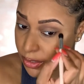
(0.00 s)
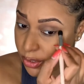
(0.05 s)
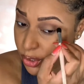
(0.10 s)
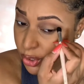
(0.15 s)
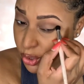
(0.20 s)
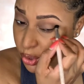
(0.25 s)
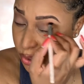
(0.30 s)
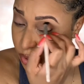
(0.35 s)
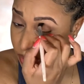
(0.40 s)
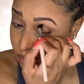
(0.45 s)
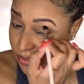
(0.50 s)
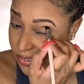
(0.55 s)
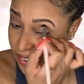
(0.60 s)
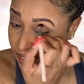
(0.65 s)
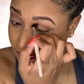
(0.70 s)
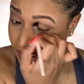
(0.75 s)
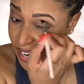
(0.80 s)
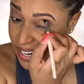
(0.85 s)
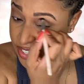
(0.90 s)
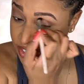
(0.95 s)
two
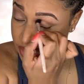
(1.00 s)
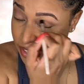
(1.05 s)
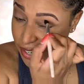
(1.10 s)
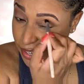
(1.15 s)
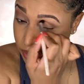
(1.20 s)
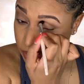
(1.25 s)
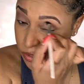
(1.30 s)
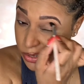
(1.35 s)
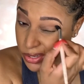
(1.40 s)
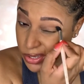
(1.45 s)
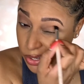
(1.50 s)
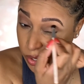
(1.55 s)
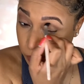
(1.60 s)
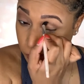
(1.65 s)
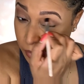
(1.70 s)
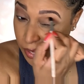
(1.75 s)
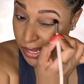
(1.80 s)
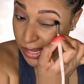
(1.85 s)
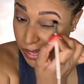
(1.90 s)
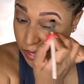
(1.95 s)
different eyeshadows on
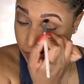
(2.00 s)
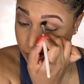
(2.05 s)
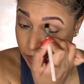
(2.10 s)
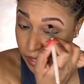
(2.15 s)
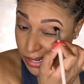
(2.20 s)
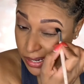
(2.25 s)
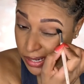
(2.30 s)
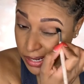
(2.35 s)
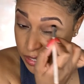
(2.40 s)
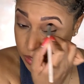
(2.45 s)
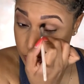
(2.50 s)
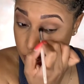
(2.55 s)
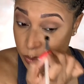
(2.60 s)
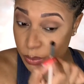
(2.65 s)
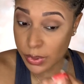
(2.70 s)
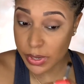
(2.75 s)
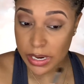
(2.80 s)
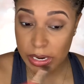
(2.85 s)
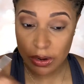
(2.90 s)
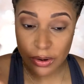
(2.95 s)
my lid, and I
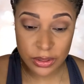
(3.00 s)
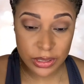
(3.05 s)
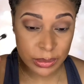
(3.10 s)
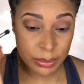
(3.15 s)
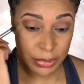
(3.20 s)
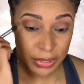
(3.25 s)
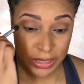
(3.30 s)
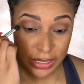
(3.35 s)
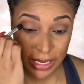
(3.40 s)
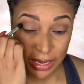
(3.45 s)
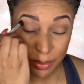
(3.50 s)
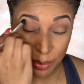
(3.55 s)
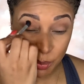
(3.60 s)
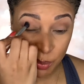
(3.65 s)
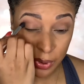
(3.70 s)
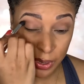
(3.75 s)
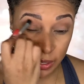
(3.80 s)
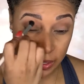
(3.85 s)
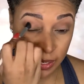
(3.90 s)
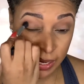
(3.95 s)
swear I only put that
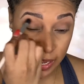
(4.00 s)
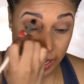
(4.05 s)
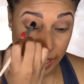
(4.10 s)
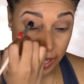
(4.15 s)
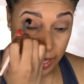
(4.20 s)
one.